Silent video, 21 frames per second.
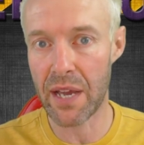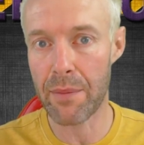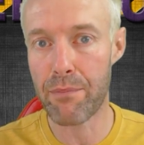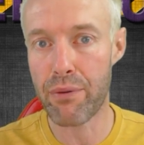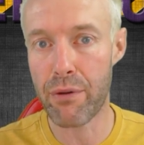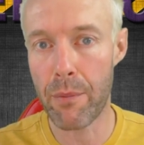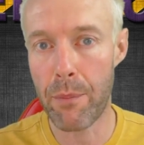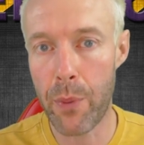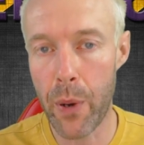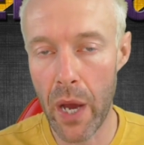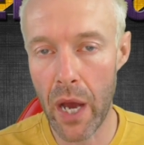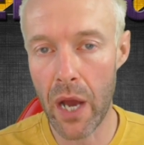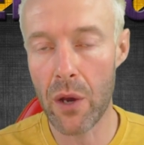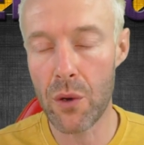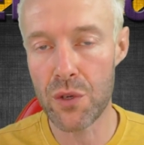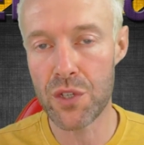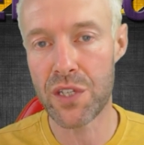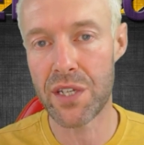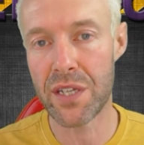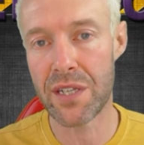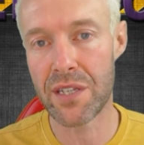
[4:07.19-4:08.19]
I
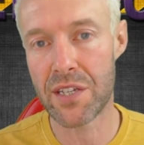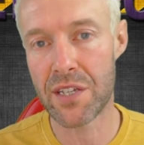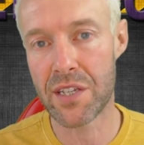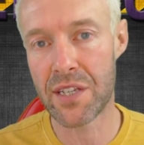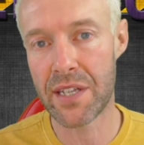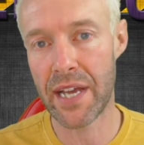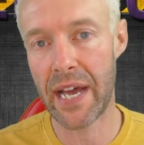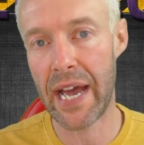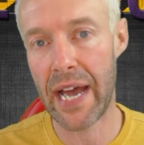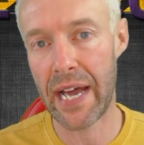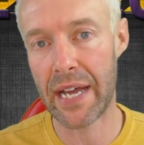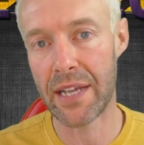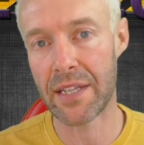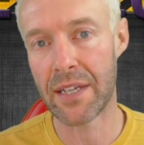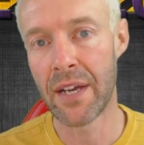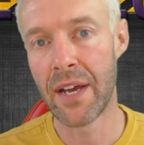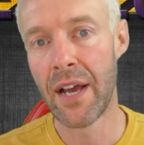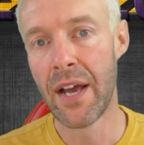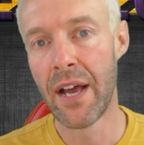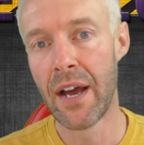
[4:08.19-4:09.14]
propose instead